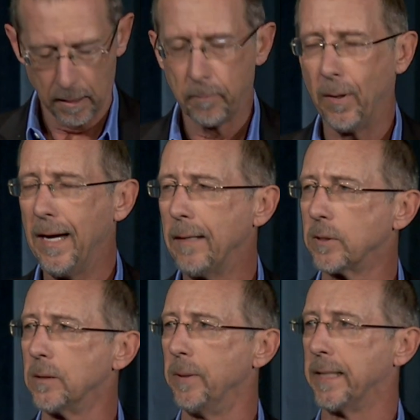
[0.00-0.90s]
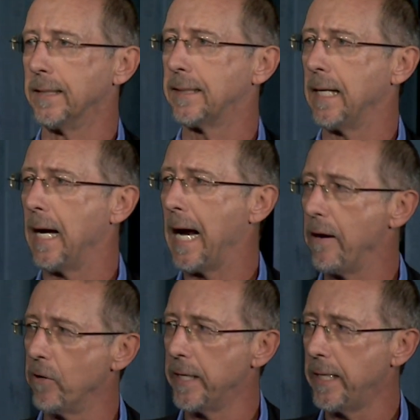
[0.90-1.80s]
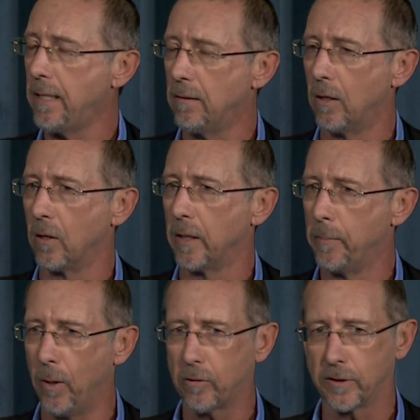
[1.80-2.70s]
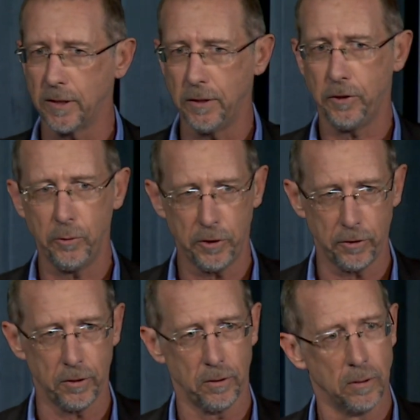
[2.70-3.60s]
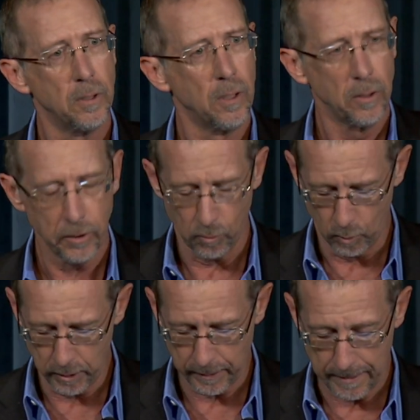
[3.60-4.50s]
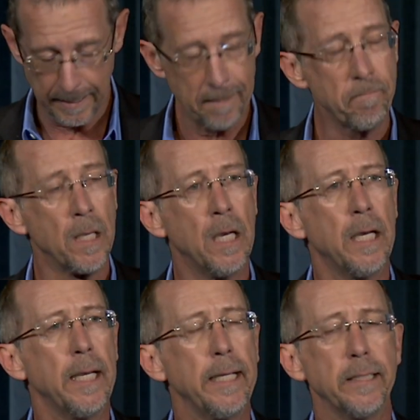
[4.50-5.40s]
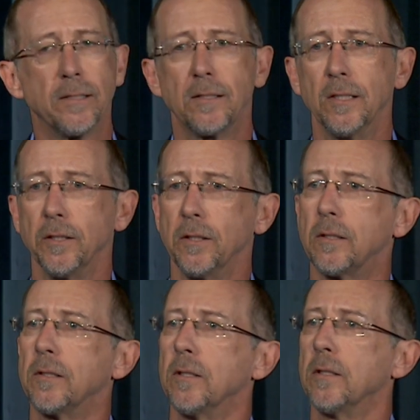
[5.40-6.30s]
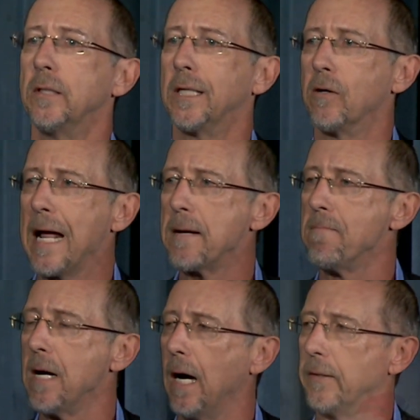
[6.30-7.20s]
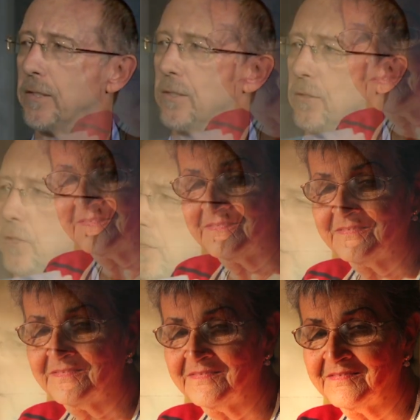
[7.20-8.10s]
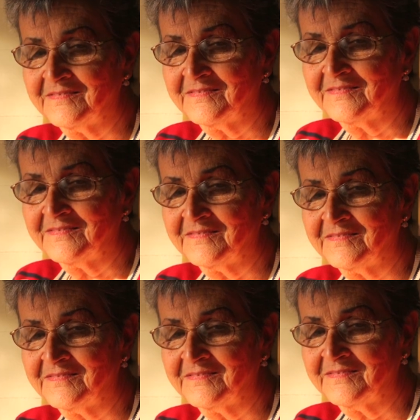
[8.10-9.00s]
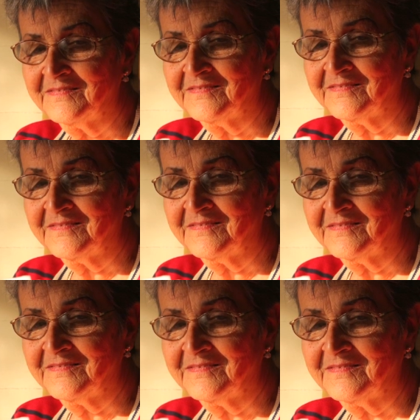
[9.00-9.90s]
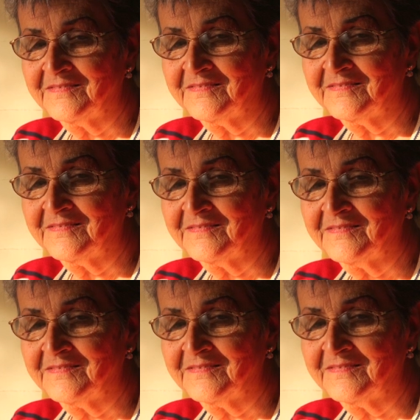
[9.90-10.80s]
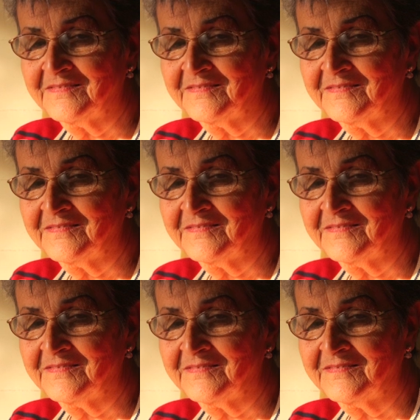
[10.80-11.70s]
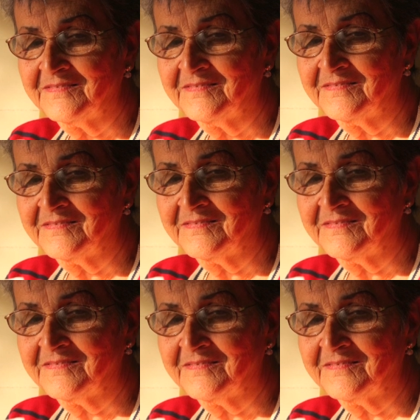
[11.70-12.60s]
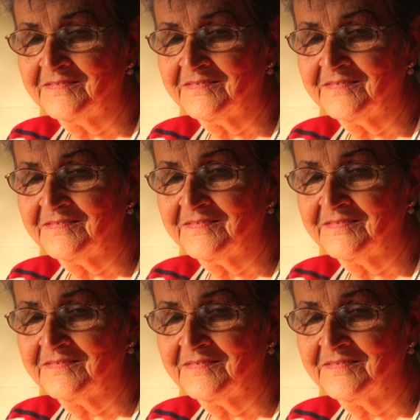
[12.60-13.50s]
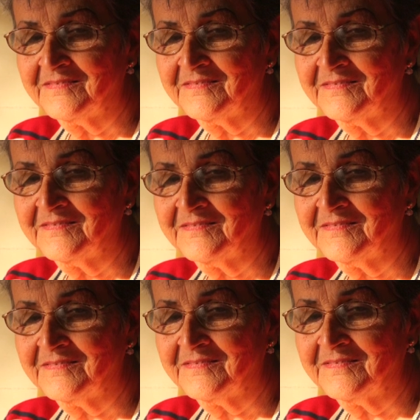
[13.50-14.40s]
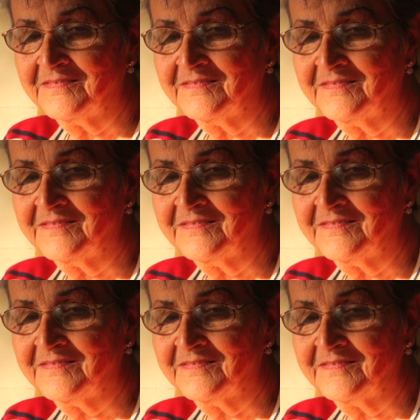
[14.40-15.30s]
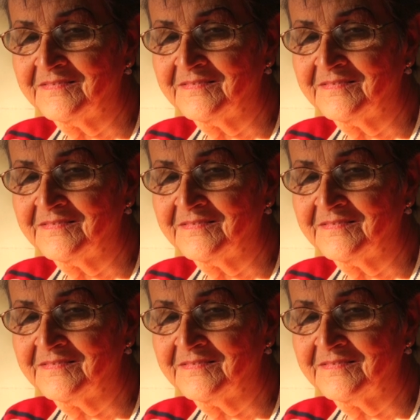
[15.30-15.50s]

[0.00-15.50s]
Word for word: Perhaps the biggest irony or hypocrisy, choose your, your word there, is that the Granma, this is the communist daily newspaper, is printed on newsprint from Arkansas. the, the real problem for